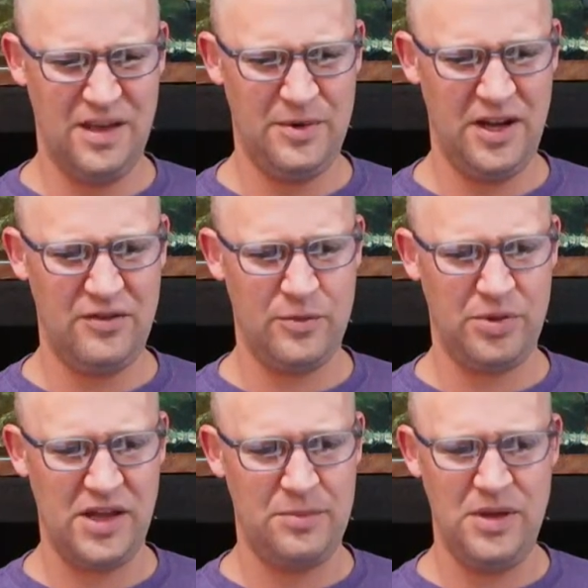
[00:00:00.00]
I would not have a
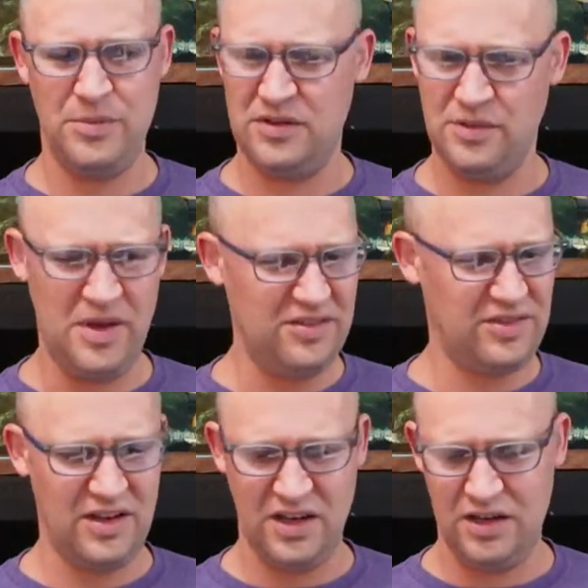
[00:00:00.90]
plan B, but
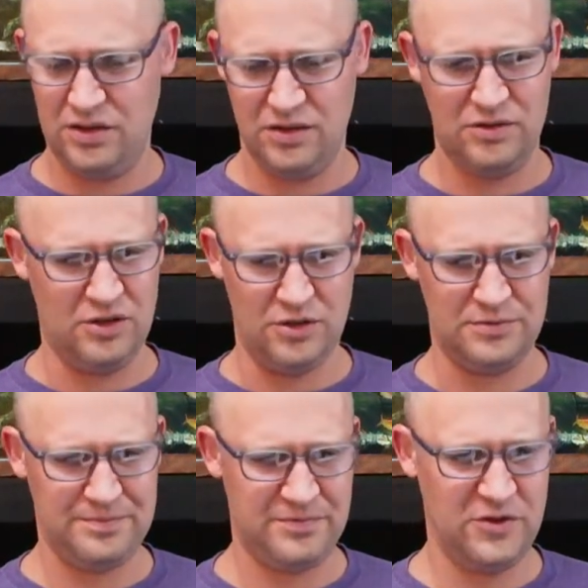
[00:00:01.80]
Demasoni, oh
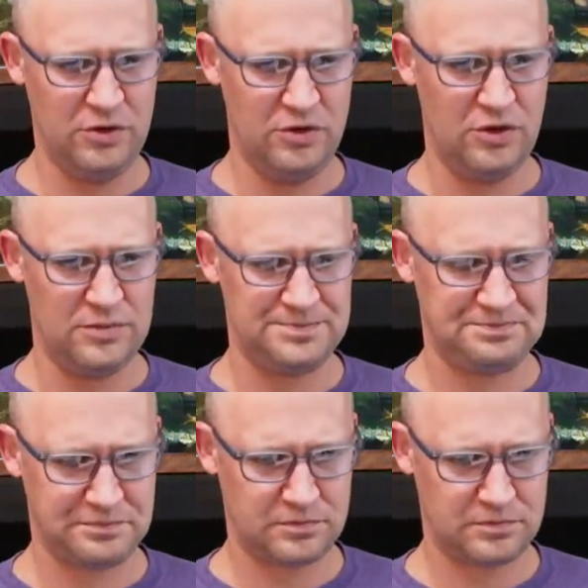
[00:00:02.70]
no. No, no, no.